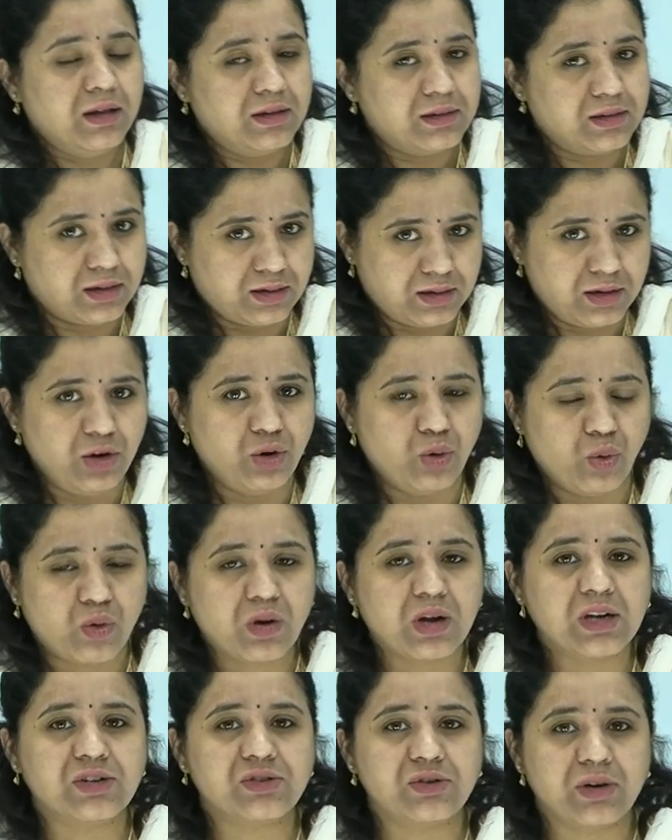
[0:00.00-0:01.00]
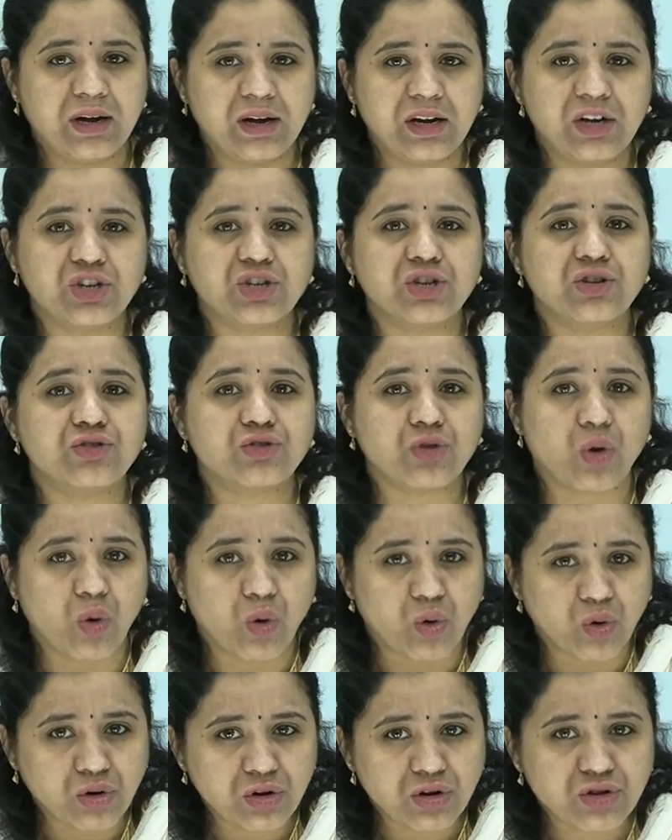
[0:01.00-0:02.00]
The local traditions
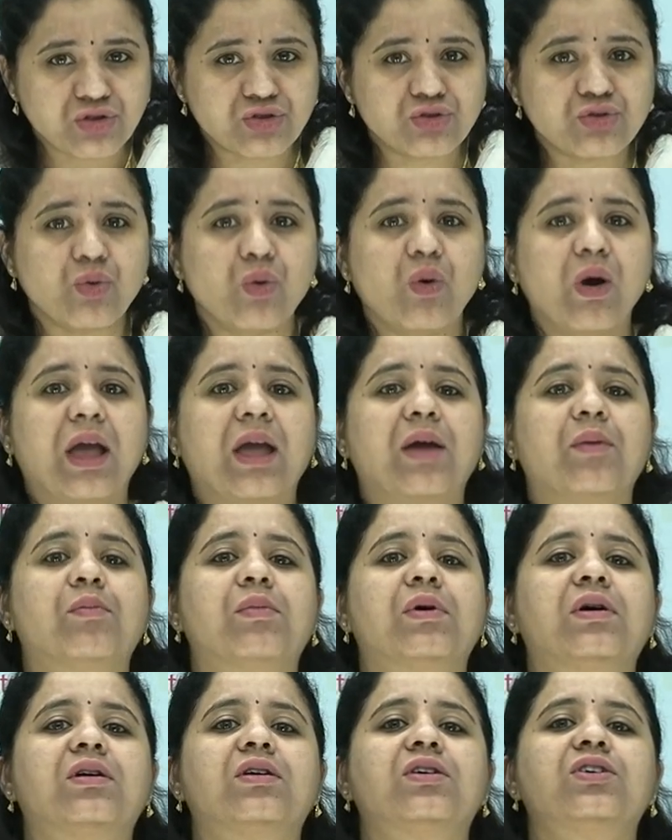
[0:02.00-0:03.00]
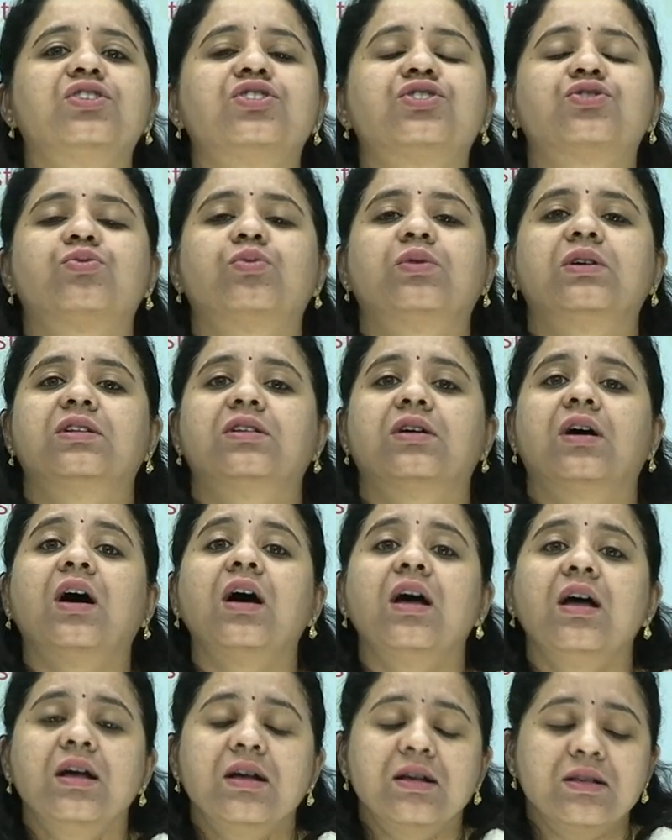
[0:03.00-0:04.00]
also emerged with
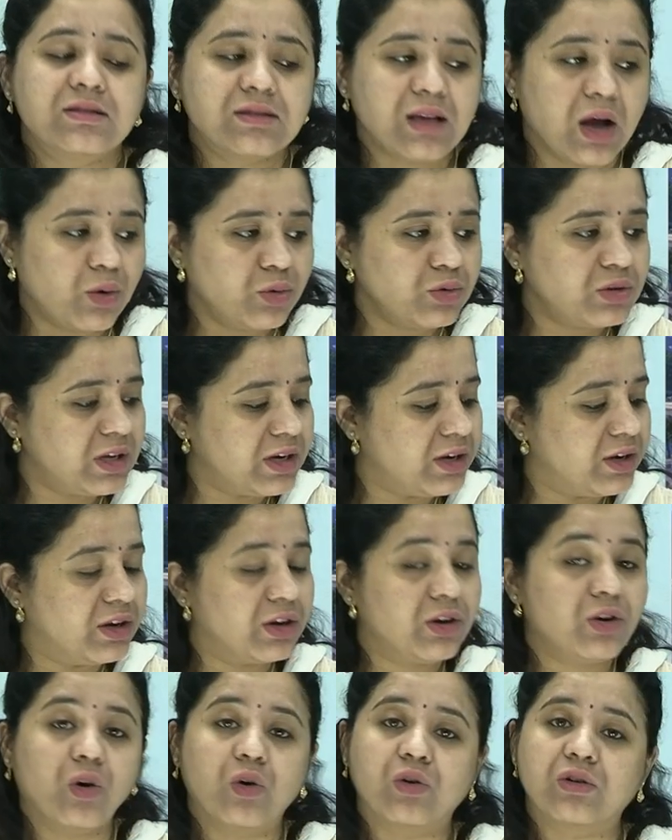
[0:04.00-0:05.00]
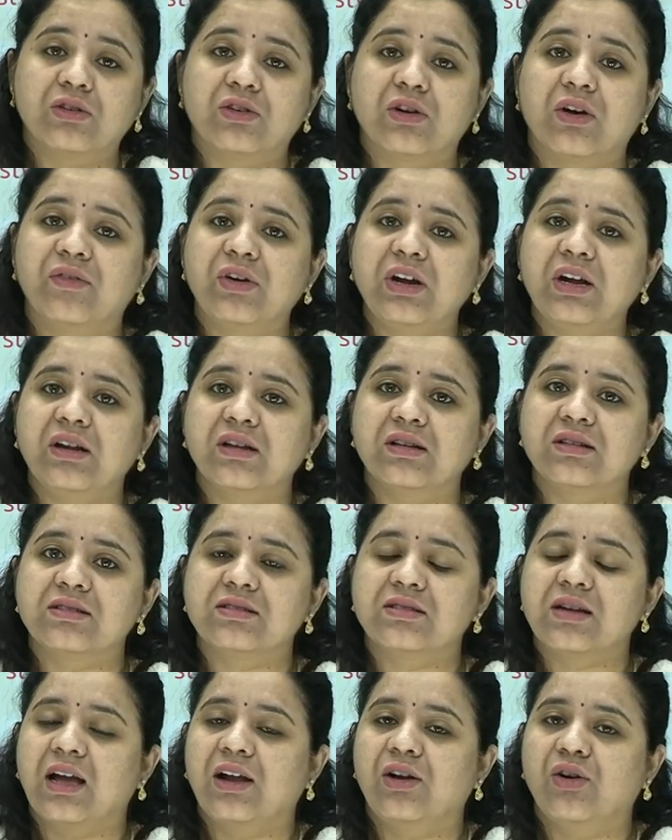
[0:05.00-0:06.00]
the South Indian or Dravidian
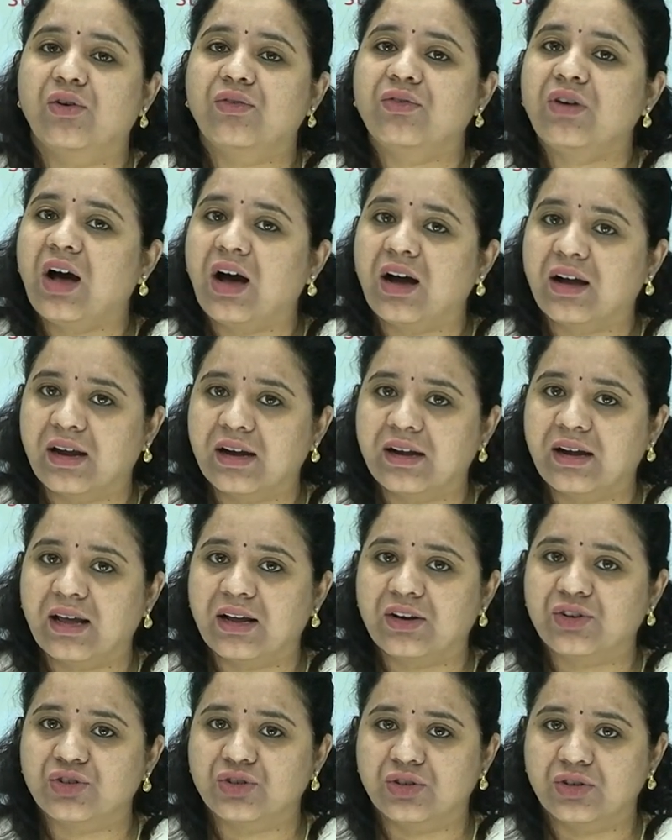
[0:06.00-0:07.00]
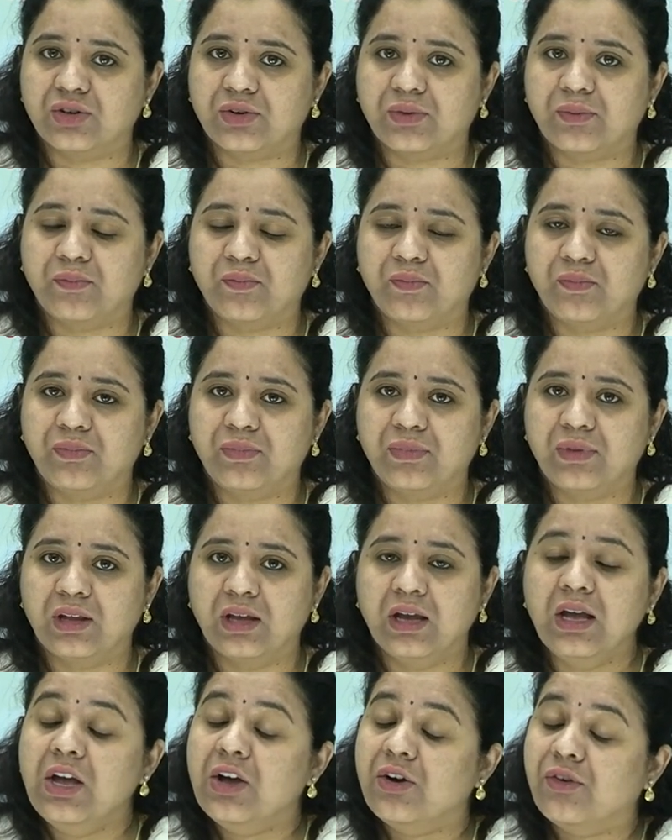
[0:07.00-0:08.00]
style of architecture,
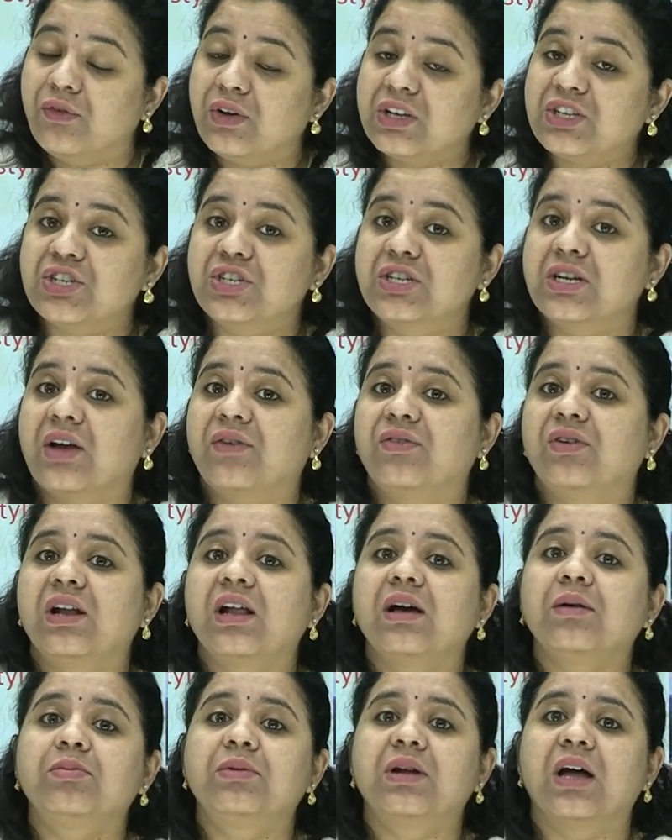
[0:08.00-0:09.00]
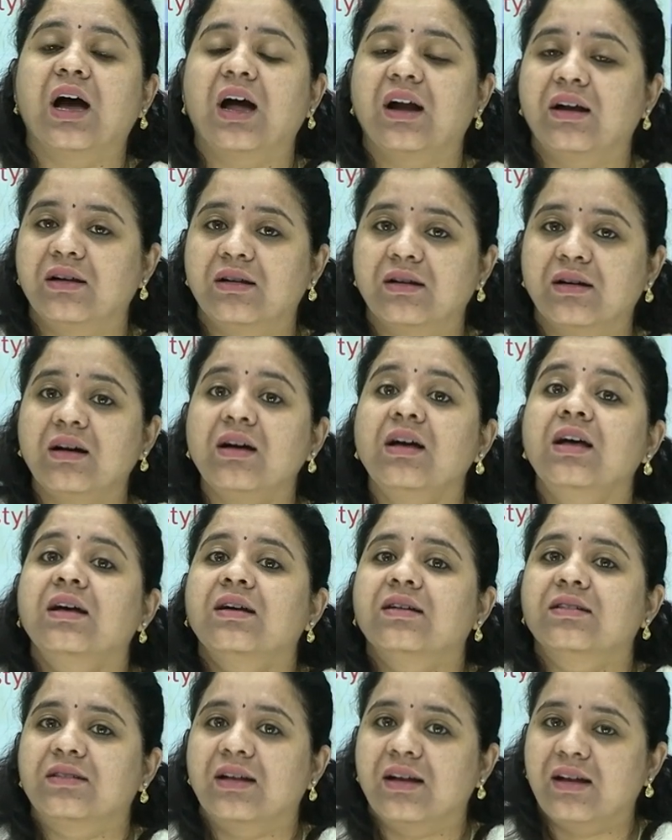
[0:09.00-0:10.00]
which developed under
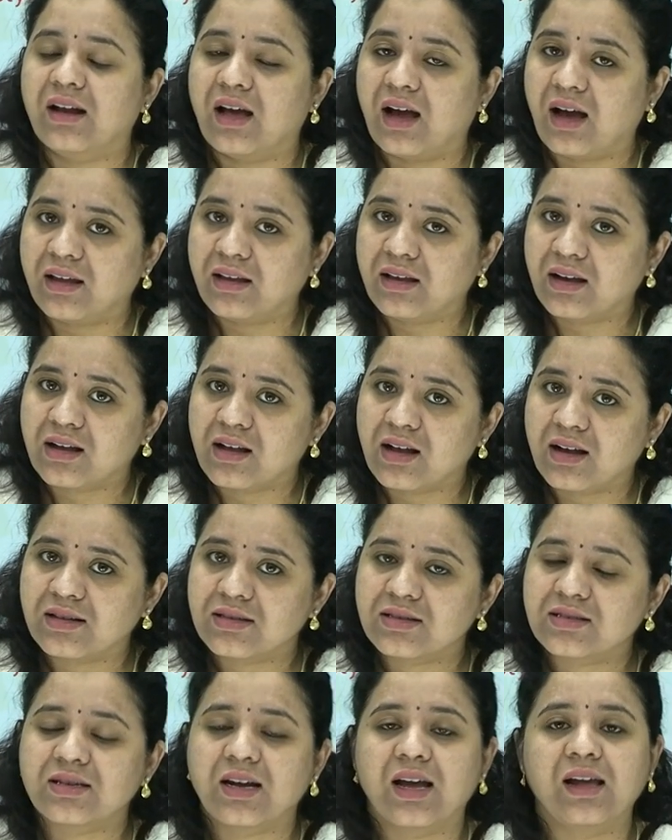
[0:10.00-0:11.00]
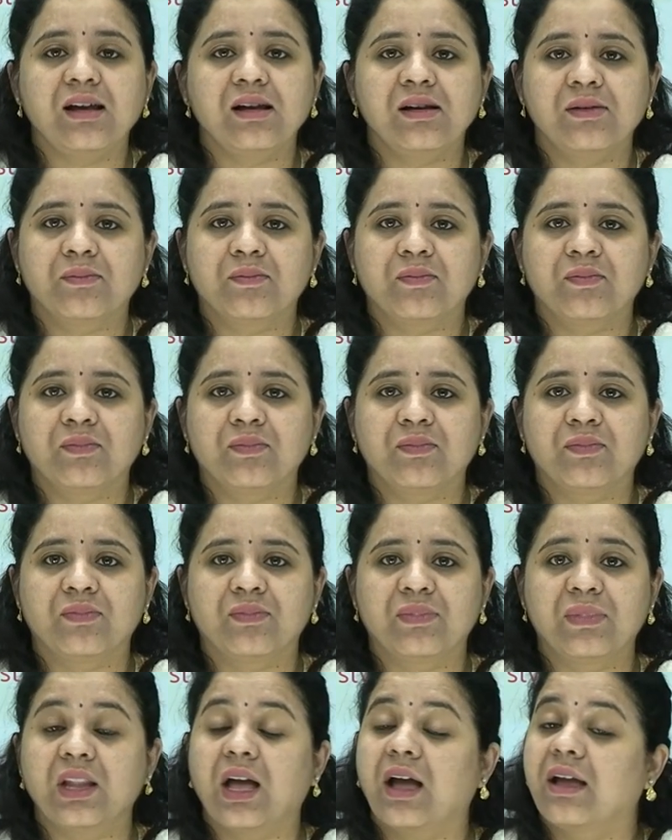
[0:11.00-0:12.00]
the Nayaka style,
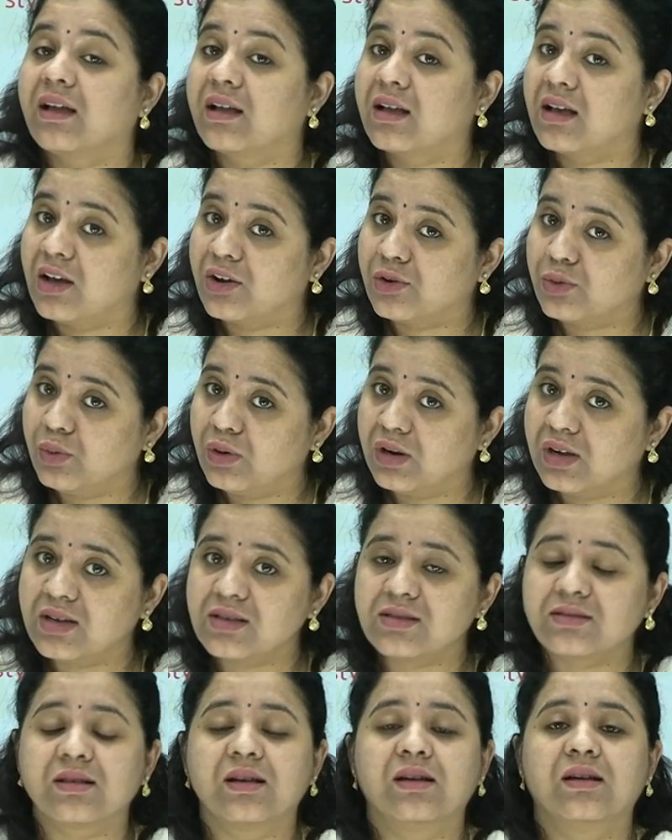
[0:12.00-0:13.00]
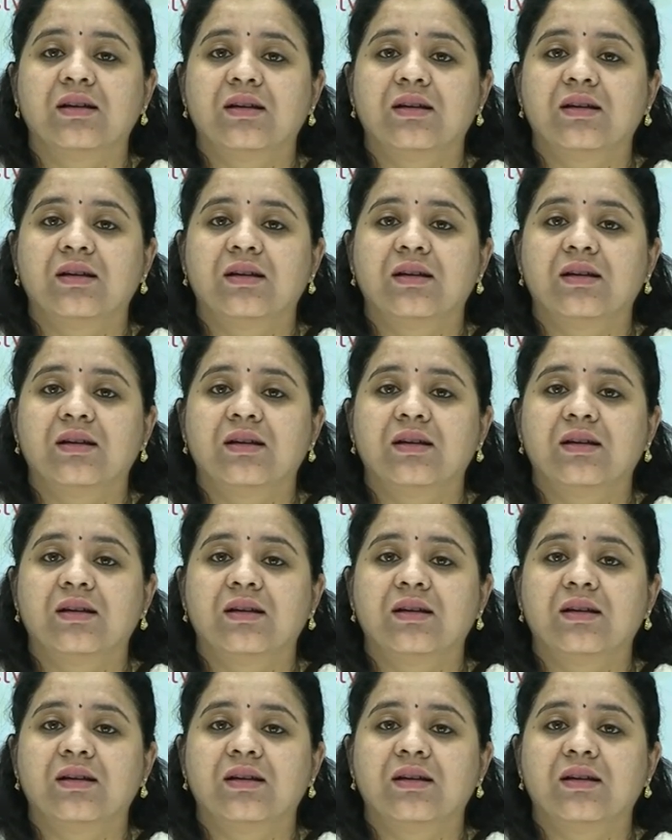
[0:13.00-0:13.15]
Nayaka rulers,